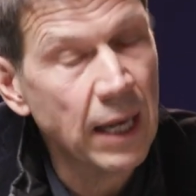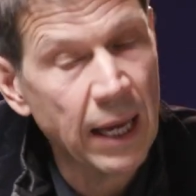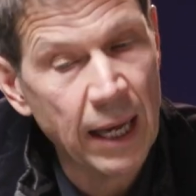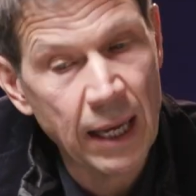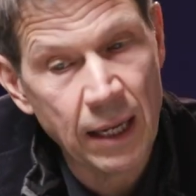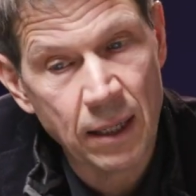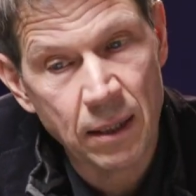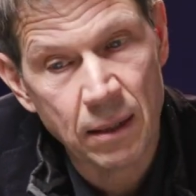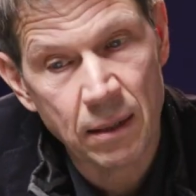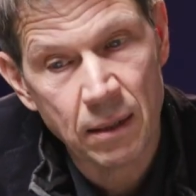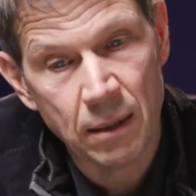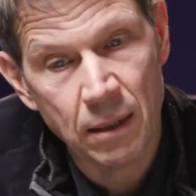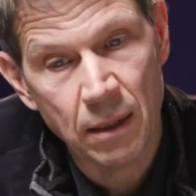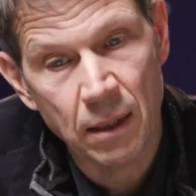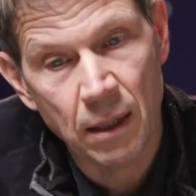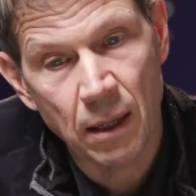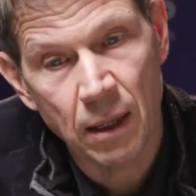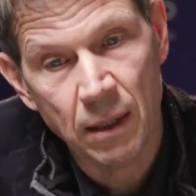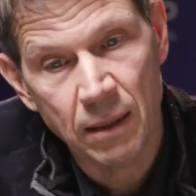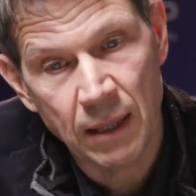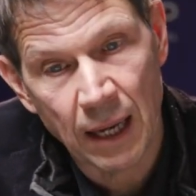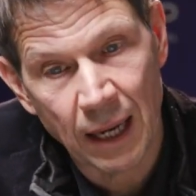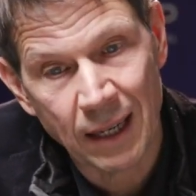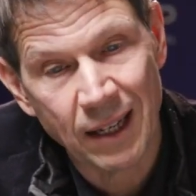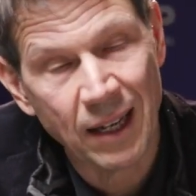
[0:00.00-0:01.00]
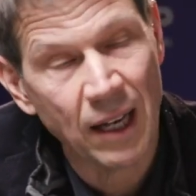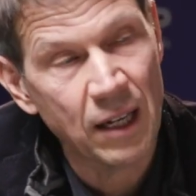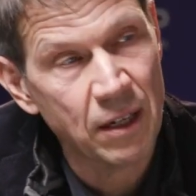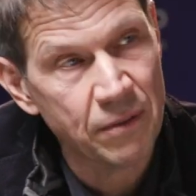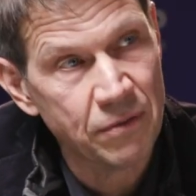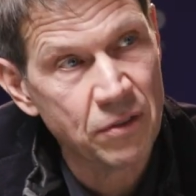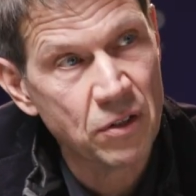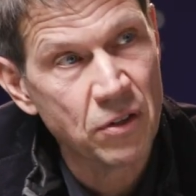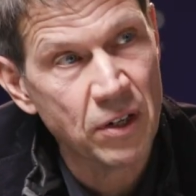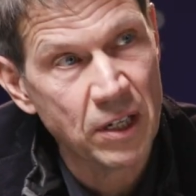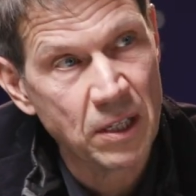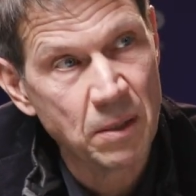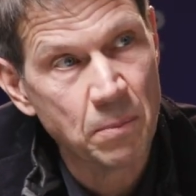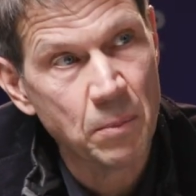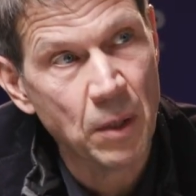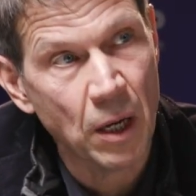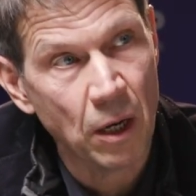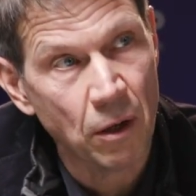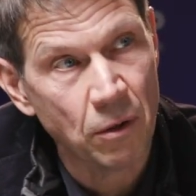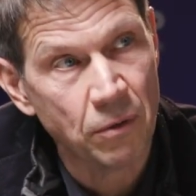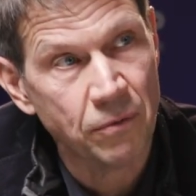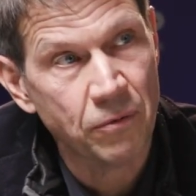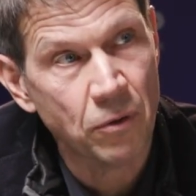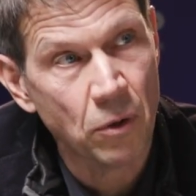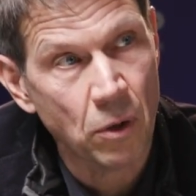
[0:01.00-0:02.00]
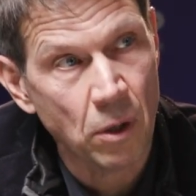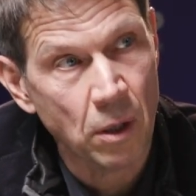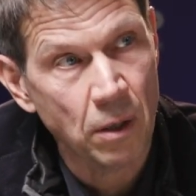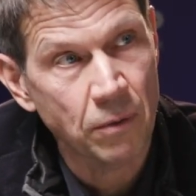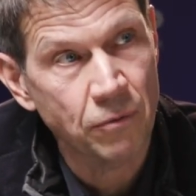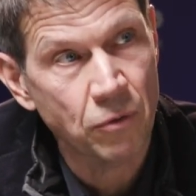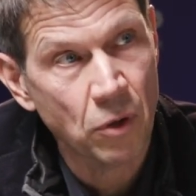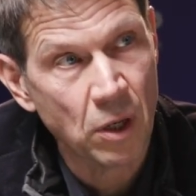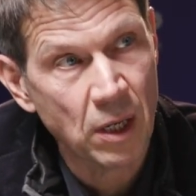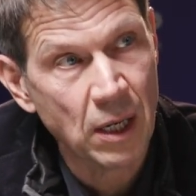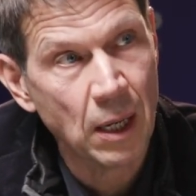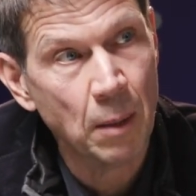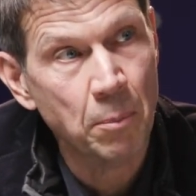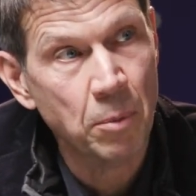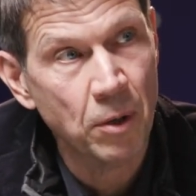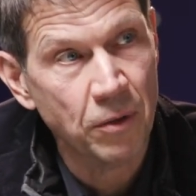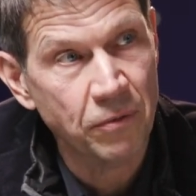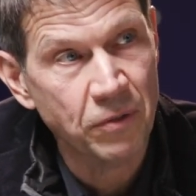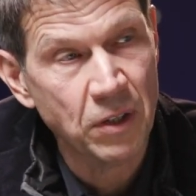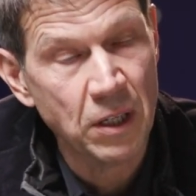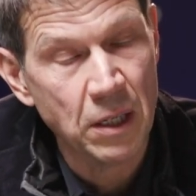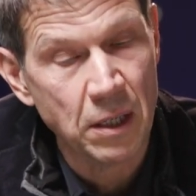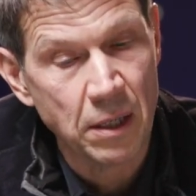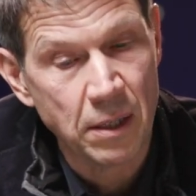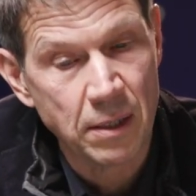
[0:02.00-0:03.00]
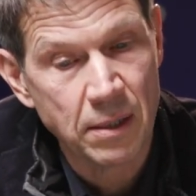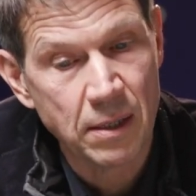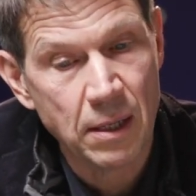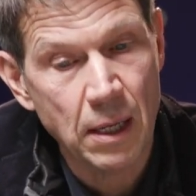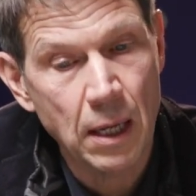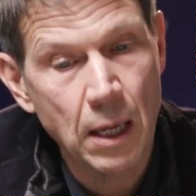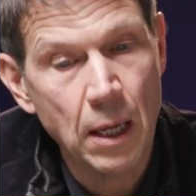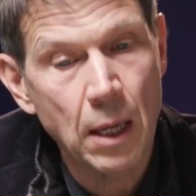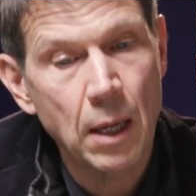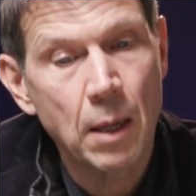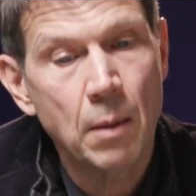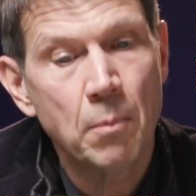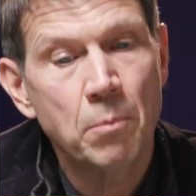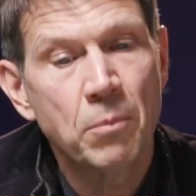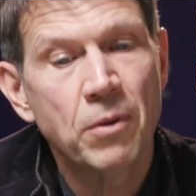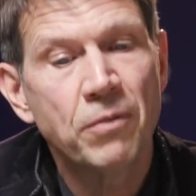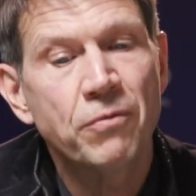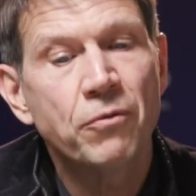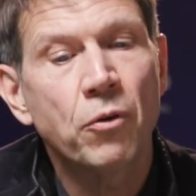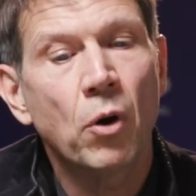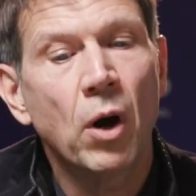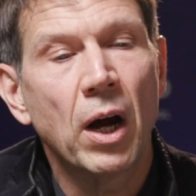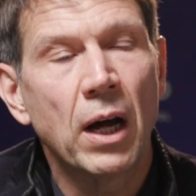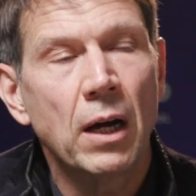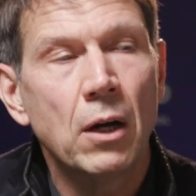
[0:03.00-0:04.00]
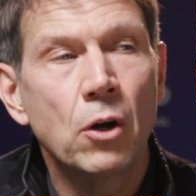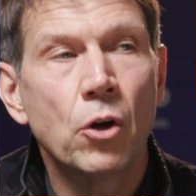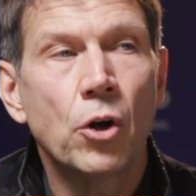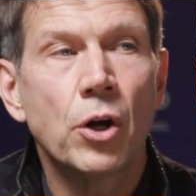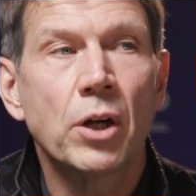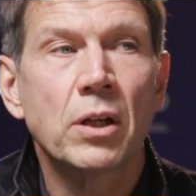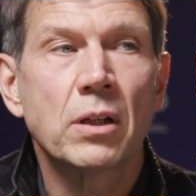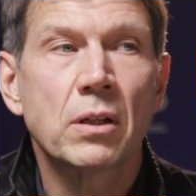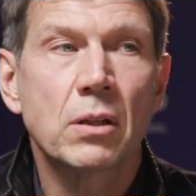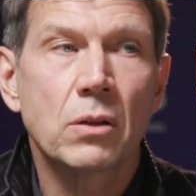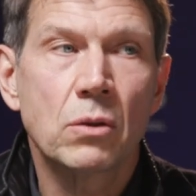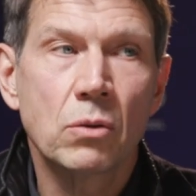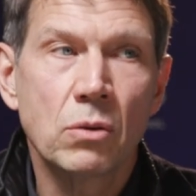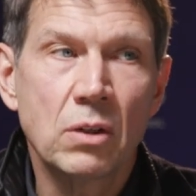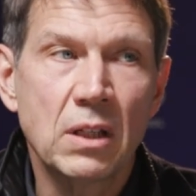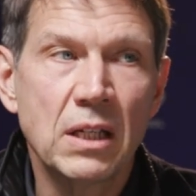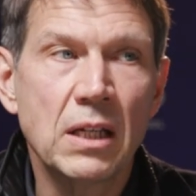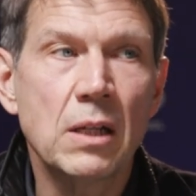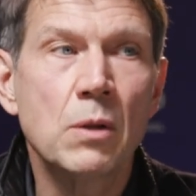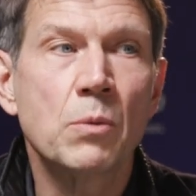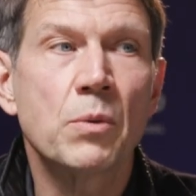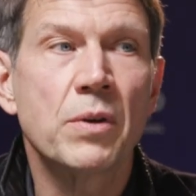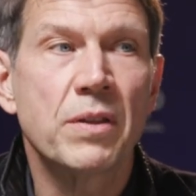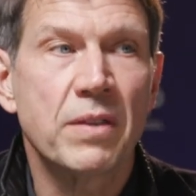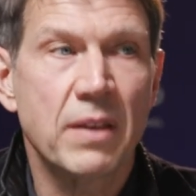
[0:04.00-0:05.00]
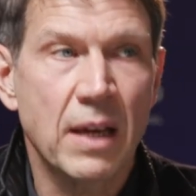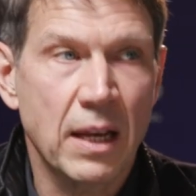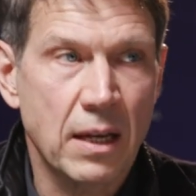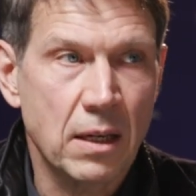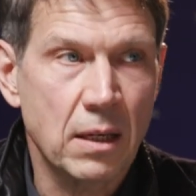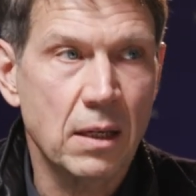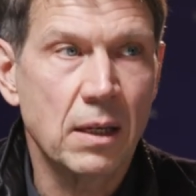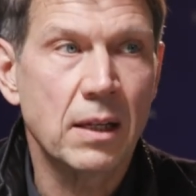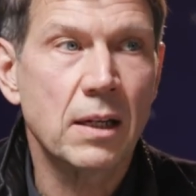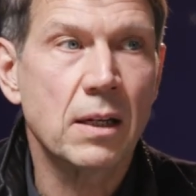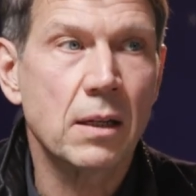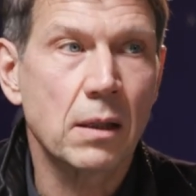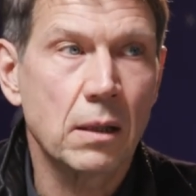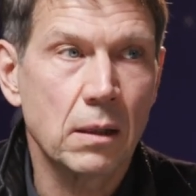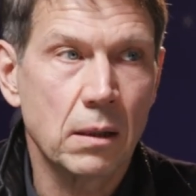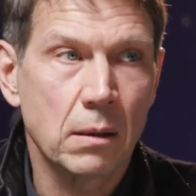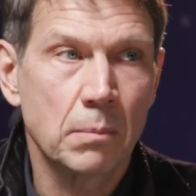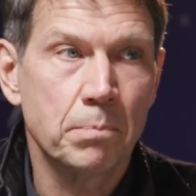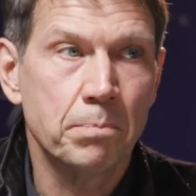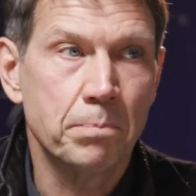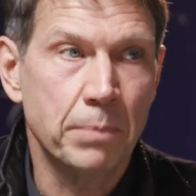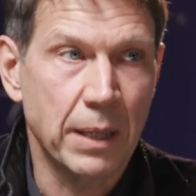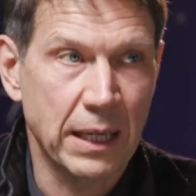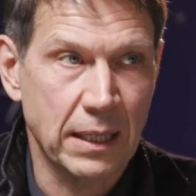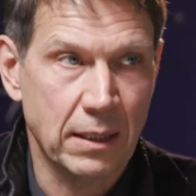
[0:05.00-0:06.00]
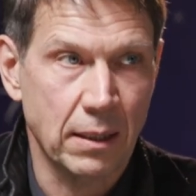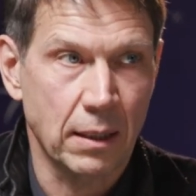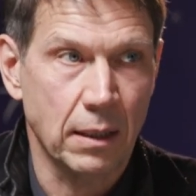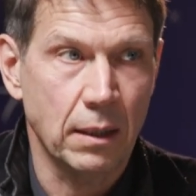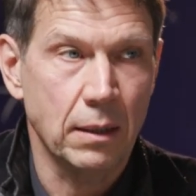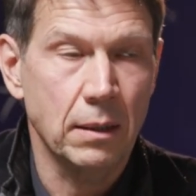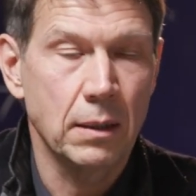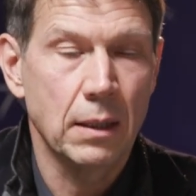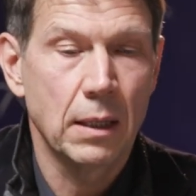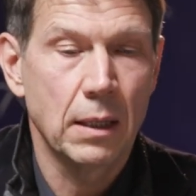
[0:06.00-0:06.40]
And that kind of stressed me out for a couple of years before I learned to deal with that a little better.